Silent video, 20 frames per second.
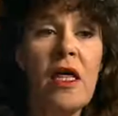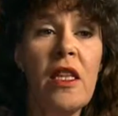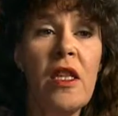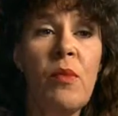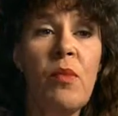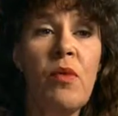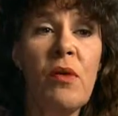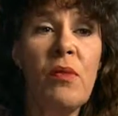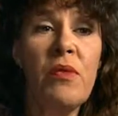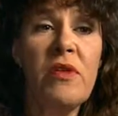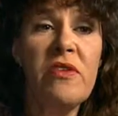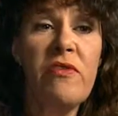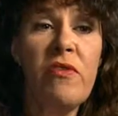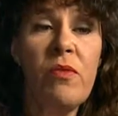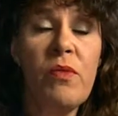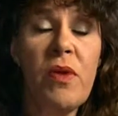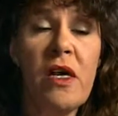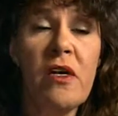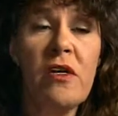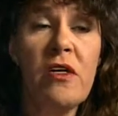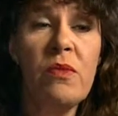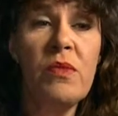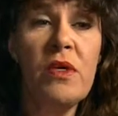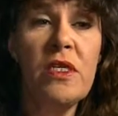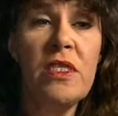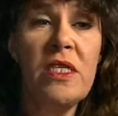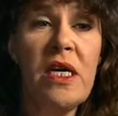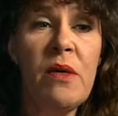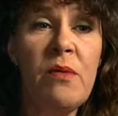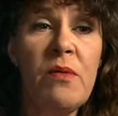The purpose of a medical
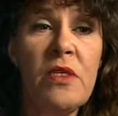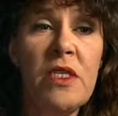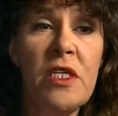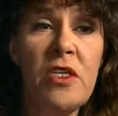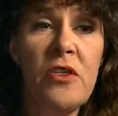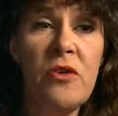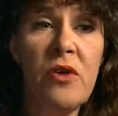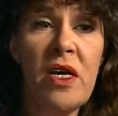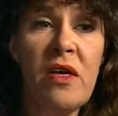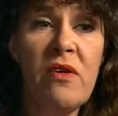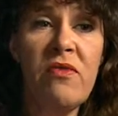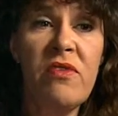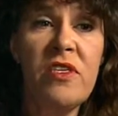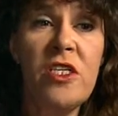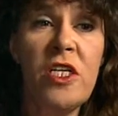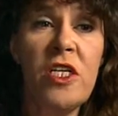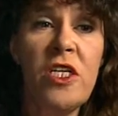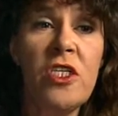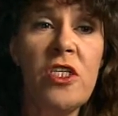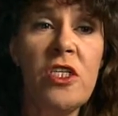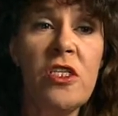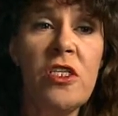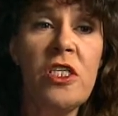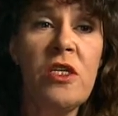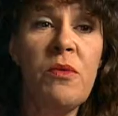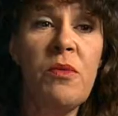museum is to train physicians